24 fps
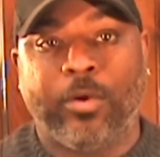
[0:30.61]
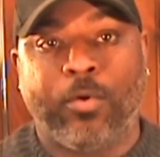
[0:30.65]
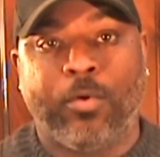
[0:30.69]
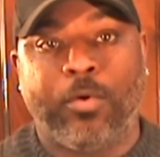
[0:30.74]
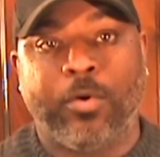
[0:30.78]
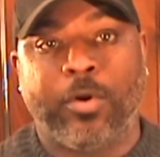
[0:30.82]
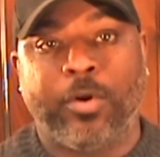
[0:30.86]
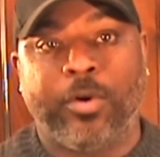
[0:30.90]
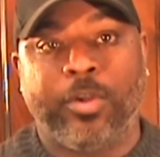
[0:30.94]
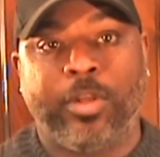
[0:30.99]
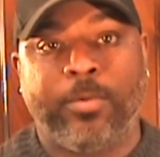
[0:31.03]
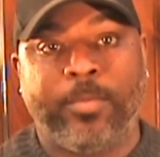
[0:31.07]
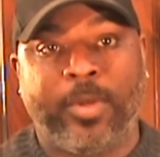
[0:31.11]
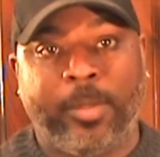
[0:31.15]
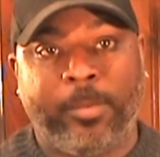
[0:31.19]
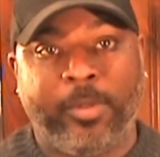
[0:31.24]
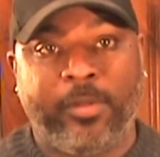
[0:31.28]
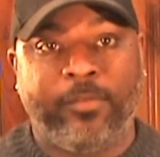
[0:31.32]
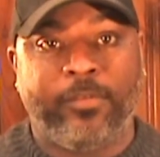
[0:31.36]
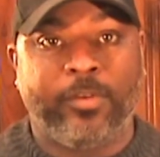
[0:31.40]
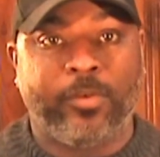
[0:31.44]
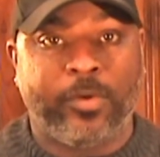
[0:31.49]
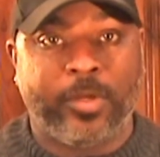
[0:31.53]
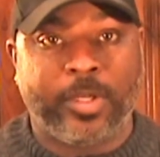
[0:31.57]
or you may
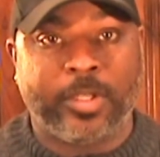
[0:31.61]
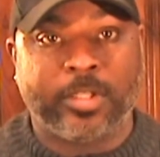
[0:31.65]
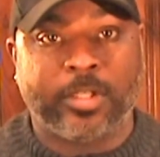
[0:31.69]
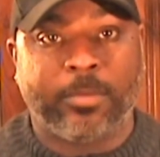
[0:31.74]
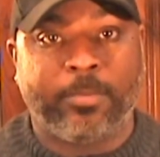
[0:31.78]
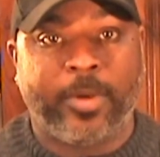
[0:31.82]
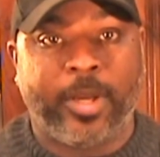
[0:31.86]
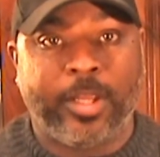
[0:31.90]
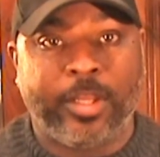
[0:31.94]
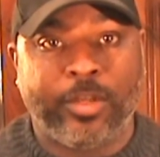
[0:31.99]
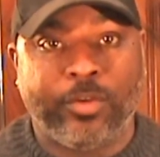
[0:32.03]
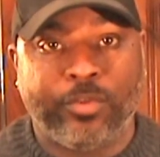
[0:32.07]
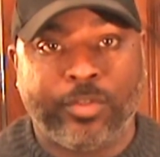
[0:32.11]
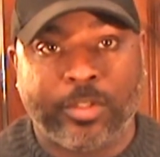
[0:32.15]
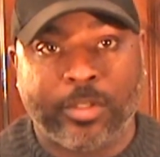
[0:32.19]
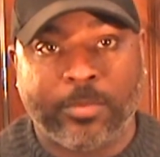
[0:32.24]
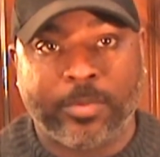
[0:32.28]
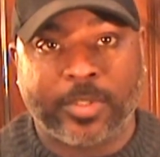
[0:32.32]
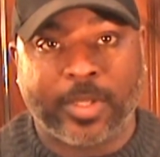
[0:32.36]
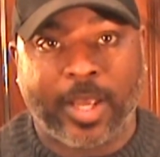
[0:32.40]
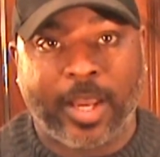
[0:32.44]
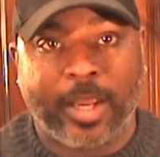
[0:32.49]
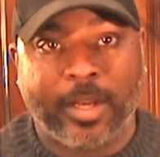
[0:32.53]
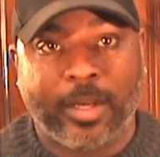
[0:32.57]
be viewing this on my
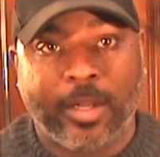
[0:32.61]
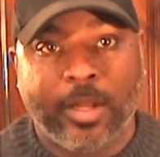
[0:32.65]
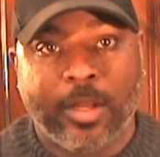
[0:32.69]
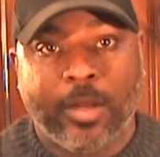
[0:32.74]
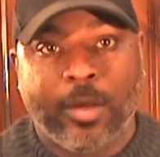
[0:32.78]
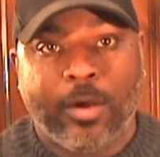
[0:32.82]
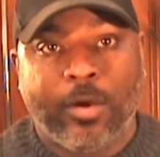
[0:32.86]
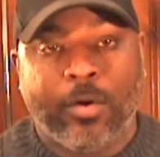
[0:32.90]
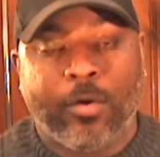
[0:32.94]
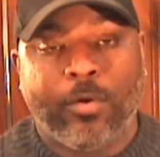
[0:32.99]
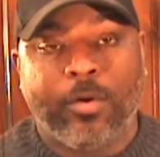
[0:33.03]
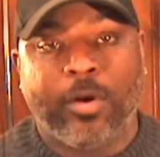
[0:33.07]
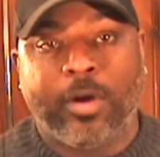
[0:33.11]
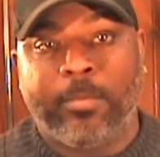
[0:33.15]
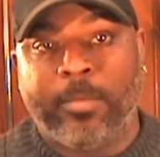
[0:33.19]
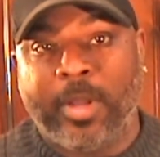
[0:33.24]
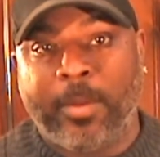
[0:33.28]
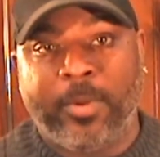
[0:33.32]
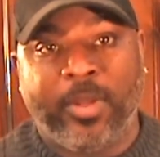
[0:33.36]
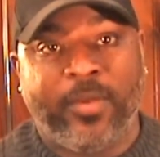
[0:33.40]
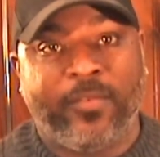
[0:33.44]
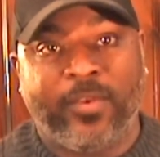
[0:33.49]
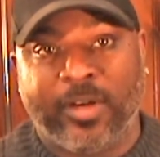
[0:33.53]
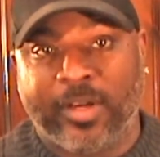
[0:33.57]
YouTube site, or
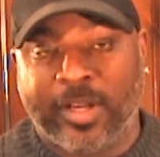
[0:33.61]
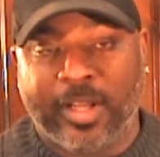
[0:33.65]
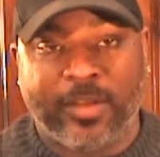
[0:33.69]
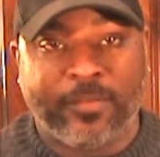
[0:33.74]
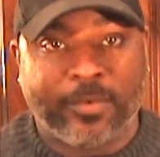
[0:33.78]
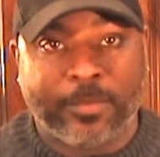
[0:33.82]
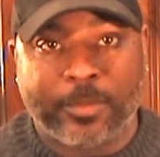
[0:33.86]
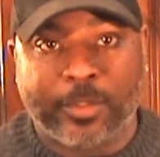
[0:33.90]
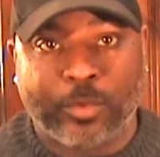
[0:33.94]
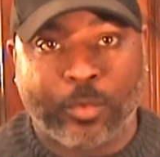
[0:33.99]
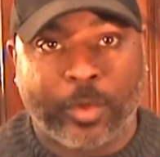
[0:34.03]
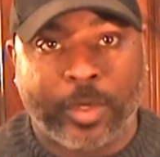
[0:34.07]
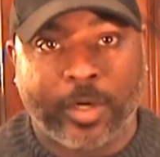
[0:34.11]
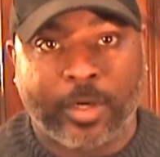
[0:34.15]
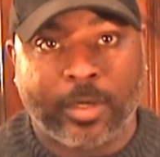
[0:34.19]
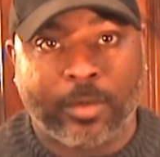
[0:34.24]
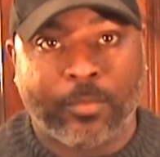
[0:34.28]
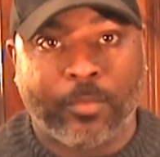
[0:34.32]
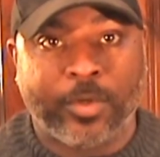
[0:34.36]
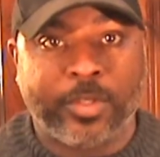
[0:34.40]
maybe even a link from Twitter.